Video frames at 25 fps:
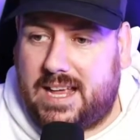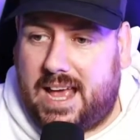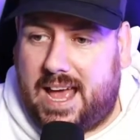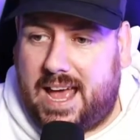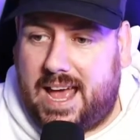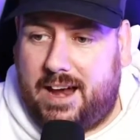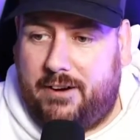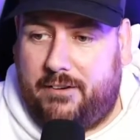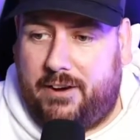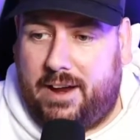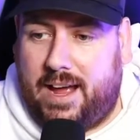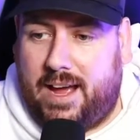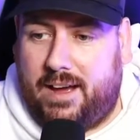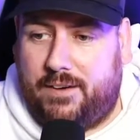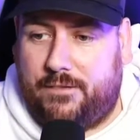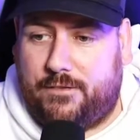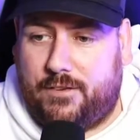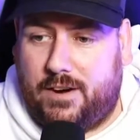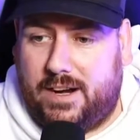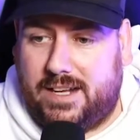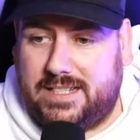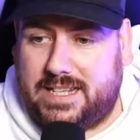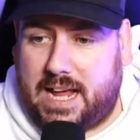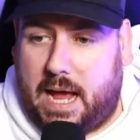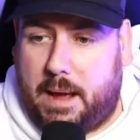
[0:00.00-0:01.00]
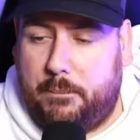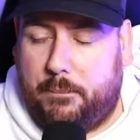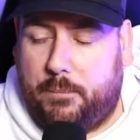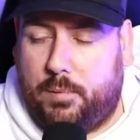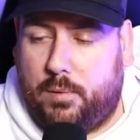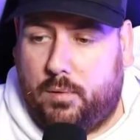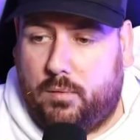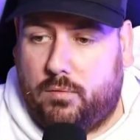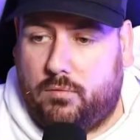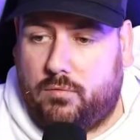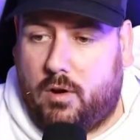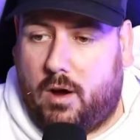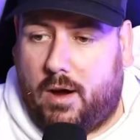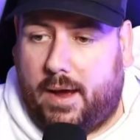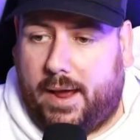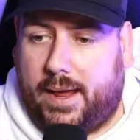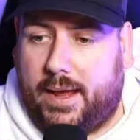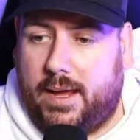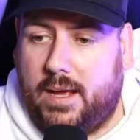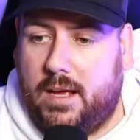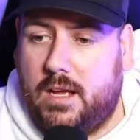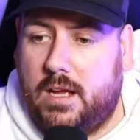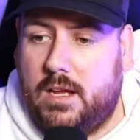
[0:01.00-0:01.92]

area, for example, right,